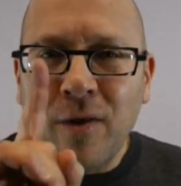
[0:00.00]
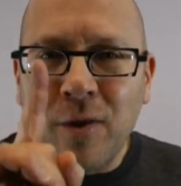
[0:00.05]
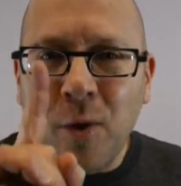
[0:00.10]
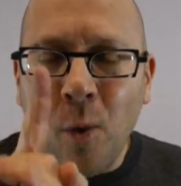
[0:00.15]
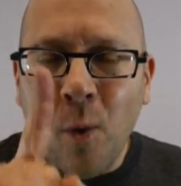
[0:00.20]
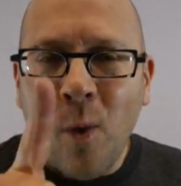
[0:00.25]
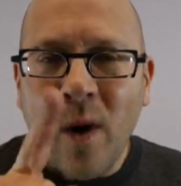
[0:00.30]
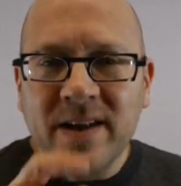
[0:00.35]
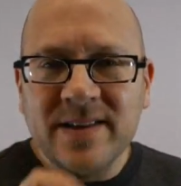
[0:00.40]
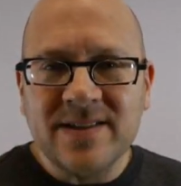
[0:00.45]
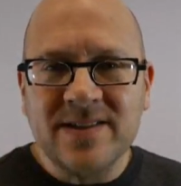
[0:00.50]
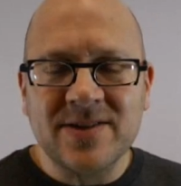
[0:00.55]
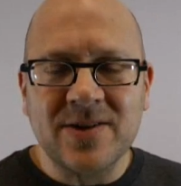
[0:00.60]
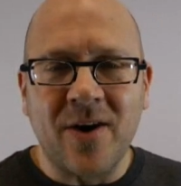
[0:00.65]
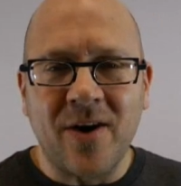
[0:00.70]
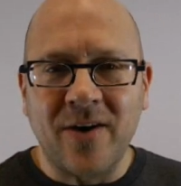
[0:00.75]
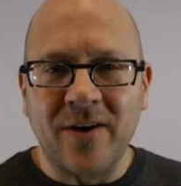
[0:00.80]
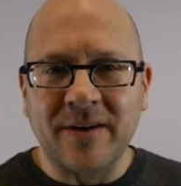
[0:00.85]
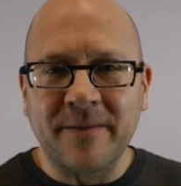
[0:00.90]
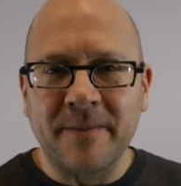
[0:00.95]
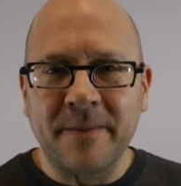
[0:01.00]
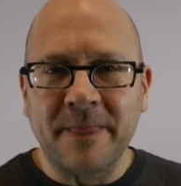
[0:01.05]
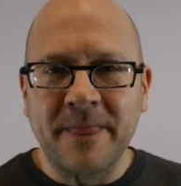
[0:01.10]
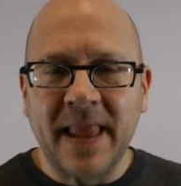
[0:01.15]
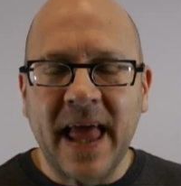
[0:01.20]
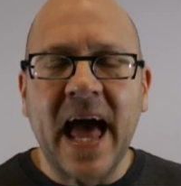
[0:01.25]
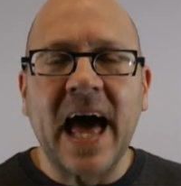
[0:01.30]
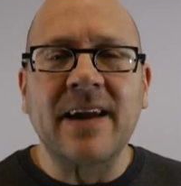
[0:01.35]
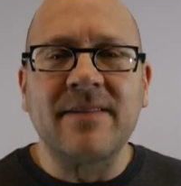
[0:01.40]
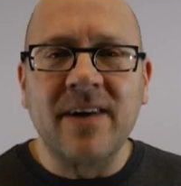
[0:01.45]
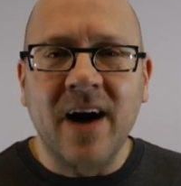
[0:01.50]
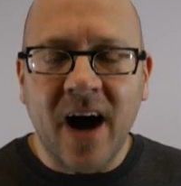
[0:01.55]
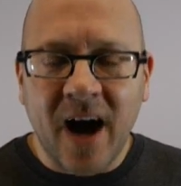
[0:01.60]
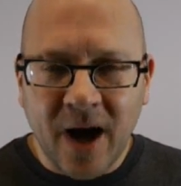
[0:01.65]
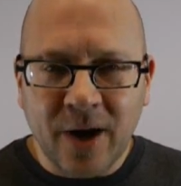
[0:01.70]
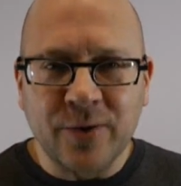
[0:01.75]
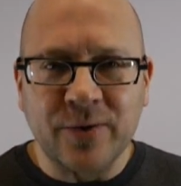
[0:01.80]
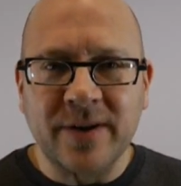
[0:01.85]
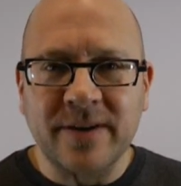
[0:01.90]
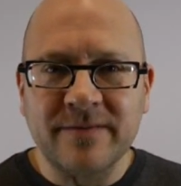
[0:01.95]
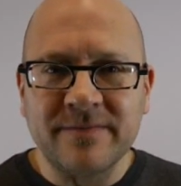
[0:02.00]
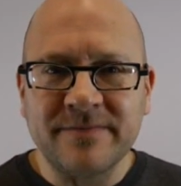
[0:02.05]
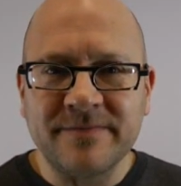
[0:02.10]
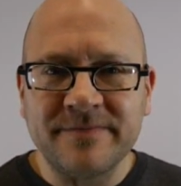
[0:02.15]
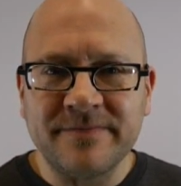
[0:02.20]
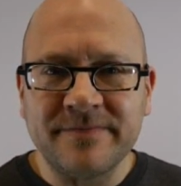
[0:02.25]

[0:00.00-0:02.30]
The one song out of 100.